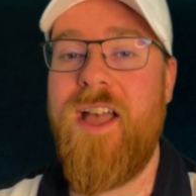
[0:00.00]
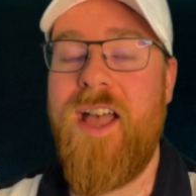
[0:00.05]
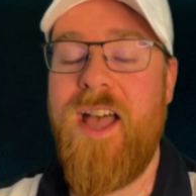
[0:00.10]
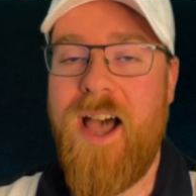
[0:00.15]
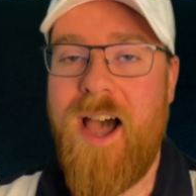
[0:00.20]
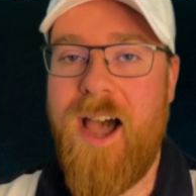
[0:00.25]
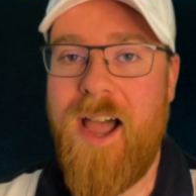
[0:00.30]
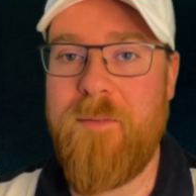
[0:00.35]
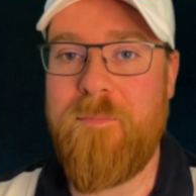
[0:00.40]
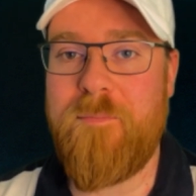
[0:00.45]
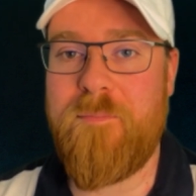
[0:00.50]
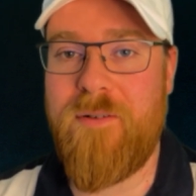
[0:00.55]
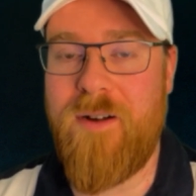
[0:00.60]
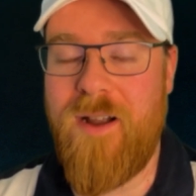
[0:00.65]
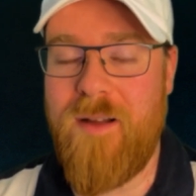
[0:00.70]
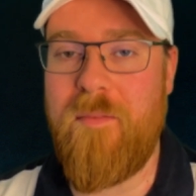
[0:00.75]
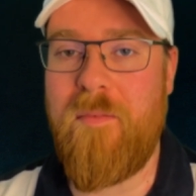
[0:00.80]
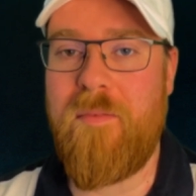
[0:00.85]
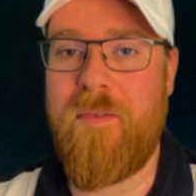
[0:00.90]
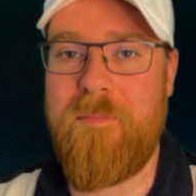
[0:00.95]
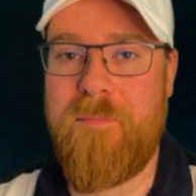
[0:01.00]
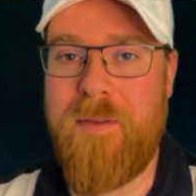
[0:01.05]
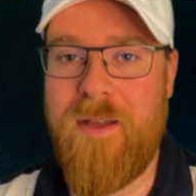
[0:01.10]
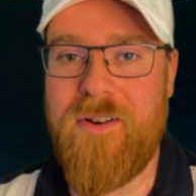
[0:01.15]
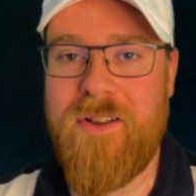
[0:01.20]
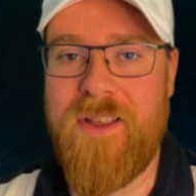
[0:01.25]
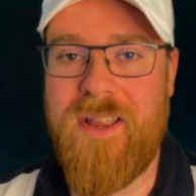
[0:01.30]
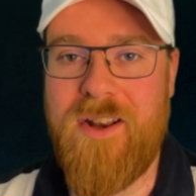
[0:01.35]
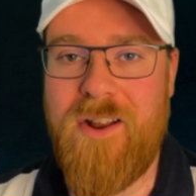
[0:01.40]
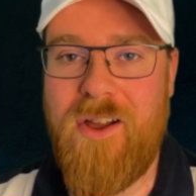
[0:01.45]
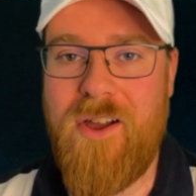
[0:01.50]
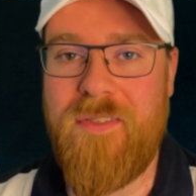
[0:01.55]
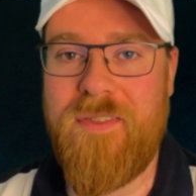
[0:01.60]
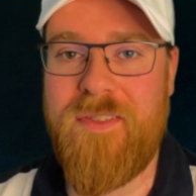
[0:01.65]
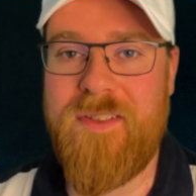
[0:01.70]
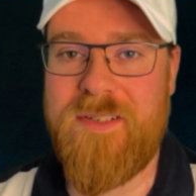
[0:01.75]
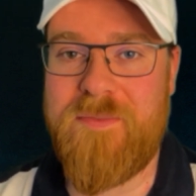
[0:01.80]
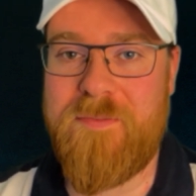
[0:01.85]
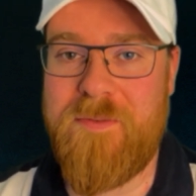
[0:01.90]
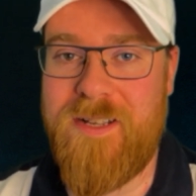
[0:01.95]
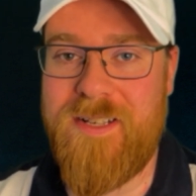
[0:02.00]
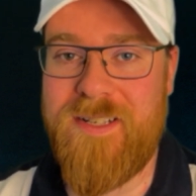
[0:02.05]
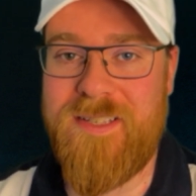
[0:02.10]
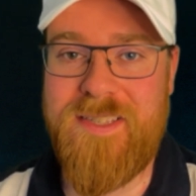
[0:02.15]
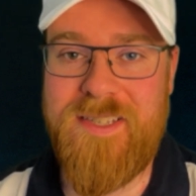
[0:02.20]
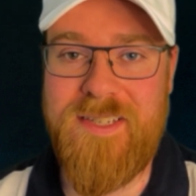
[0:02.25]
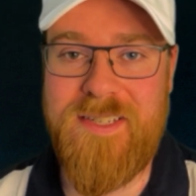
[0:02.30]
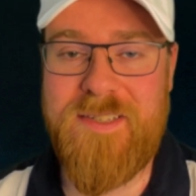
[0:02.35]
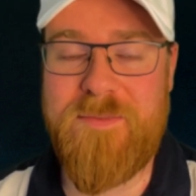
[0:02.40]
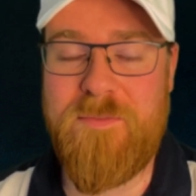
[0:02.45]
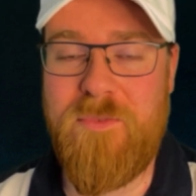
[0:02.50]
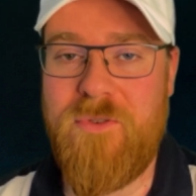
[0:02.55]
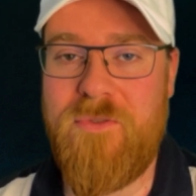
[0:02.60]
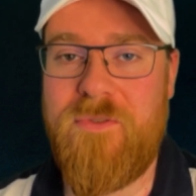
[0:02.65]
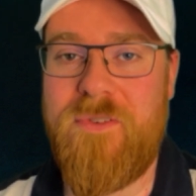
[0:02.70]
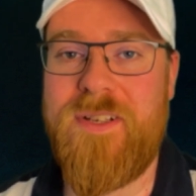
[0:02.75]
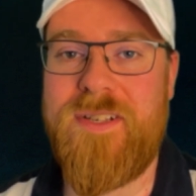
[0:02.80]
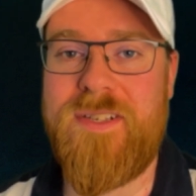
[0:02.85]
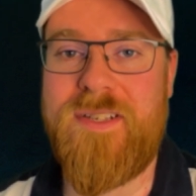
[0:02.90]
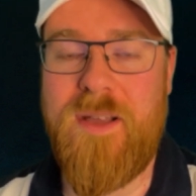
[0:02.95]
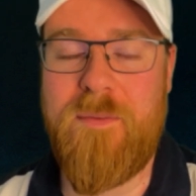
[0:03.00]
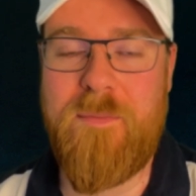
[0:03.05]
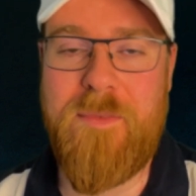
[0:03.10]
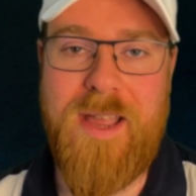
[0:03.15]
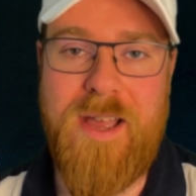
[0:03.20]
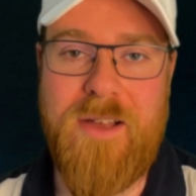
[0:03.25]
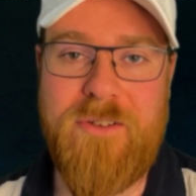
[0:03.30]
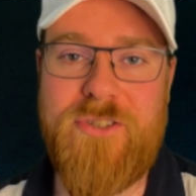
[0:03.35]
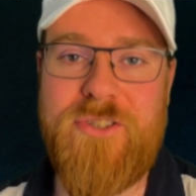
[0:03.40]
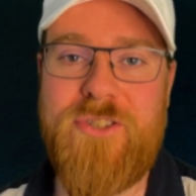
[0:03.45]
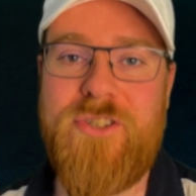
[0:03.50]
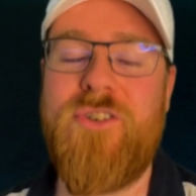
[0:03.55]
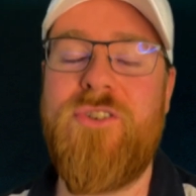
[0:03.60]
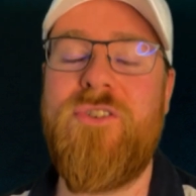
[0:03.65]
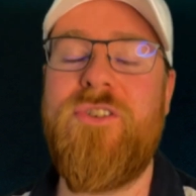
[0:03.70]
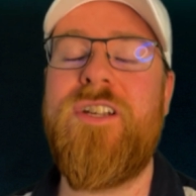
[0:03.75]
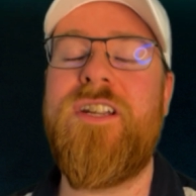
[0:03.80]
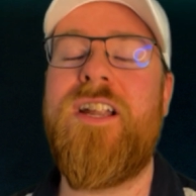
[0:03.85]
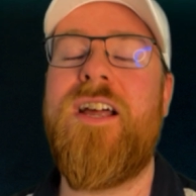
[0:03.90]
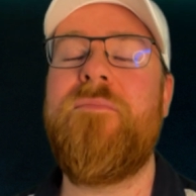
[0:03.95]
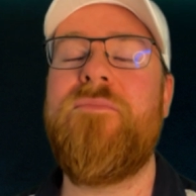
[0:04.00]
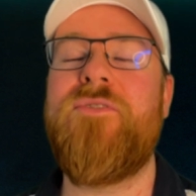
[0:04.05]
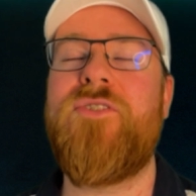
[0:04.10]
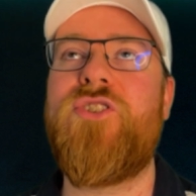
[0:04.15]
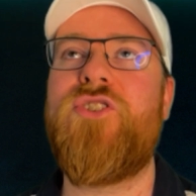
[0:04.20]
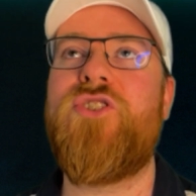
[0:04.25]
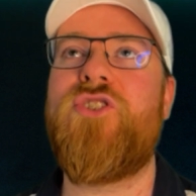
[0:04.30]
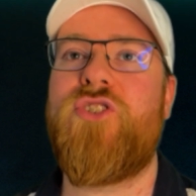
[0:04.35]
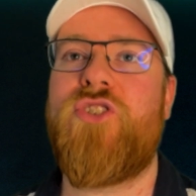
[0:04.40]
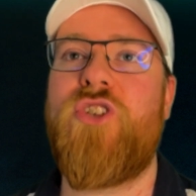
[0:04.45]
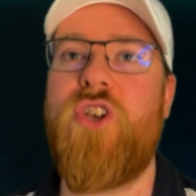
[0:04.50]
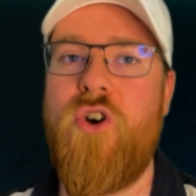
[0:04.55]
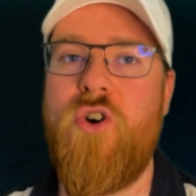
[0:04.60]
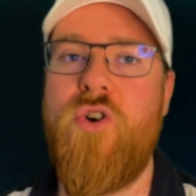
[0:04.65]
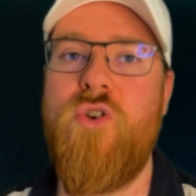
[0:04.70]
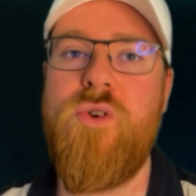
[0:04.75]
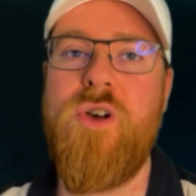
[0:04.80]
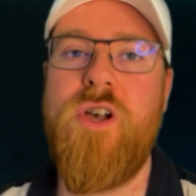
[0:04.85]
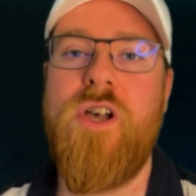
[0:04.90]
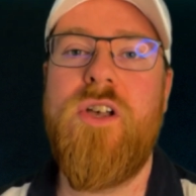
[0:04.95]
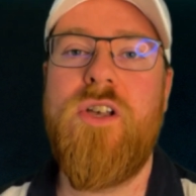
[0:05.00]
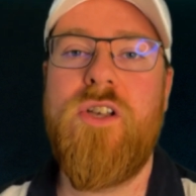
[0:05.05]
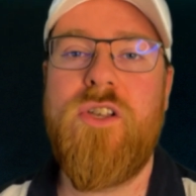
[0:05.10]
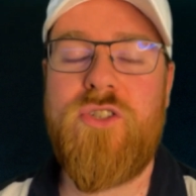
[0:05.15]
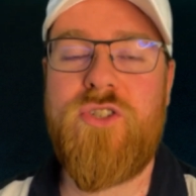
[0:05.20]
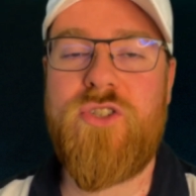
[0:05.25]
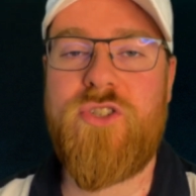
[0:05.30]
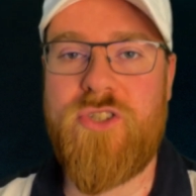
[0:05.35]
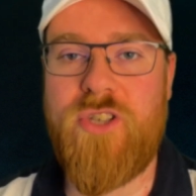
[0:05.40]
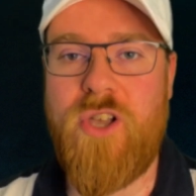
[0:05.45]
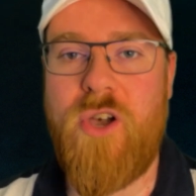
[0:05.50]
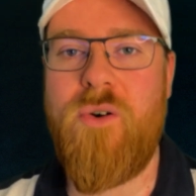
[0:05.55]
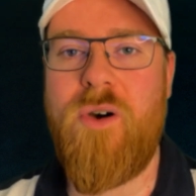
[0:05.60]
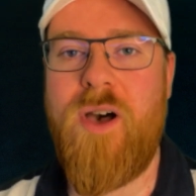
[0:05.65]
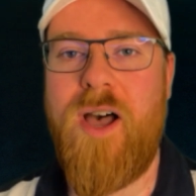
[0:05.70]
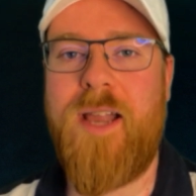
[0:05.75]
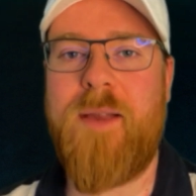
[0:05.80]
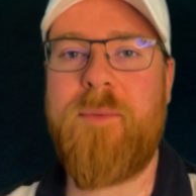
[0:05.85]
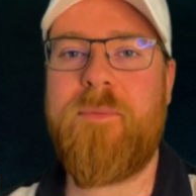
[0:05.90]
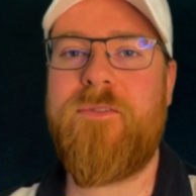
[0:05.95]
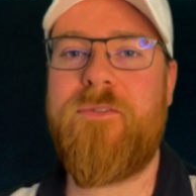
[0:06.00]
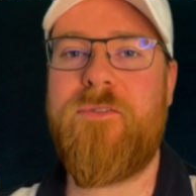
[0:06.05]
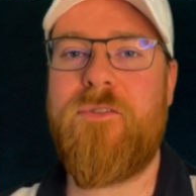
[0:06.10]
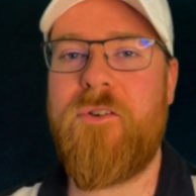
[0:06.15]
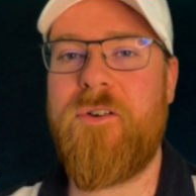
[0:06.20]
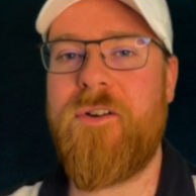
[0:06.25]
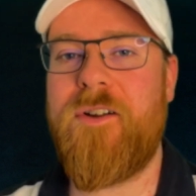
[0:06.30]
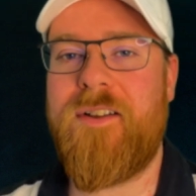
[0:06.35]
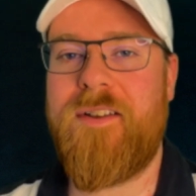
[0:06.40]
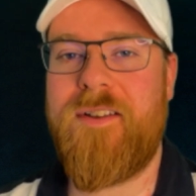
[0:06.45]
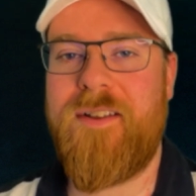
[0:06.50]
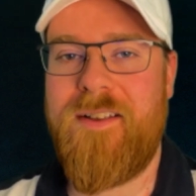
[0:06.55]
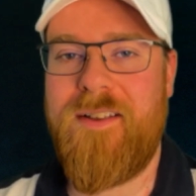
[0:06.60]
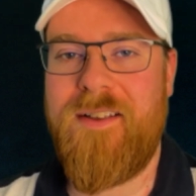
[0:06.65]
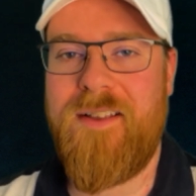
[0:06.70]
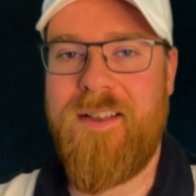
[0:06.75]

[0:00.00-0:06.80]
I probably better get on this, because this movie is coming out soon, and I'm so, so hyped for it.